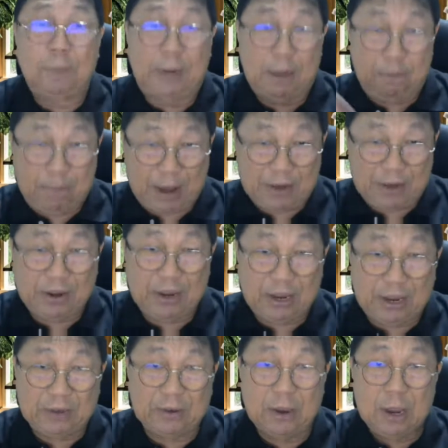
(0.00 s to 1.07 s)
But the basic
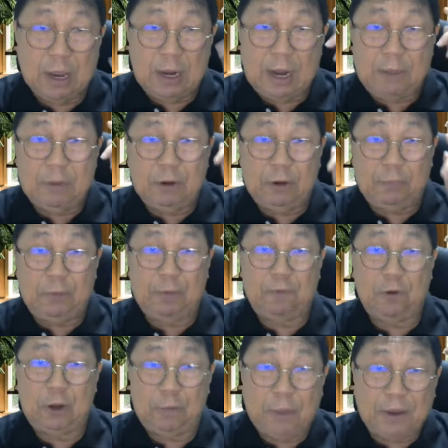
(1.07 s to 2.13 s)
is, let me repeat
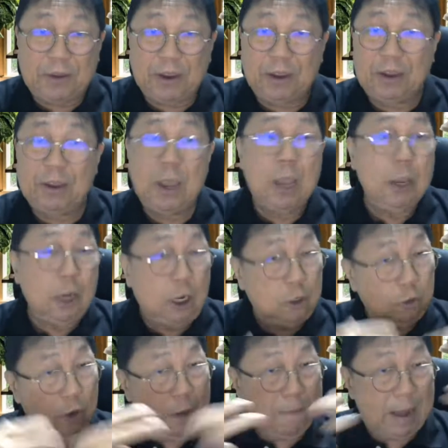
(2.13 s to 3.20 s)
for the basic is, you got
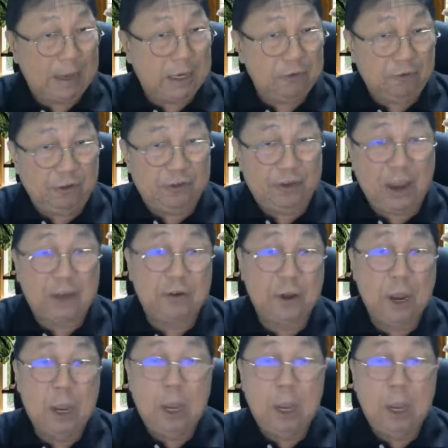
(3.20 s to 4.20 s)
to do a market research.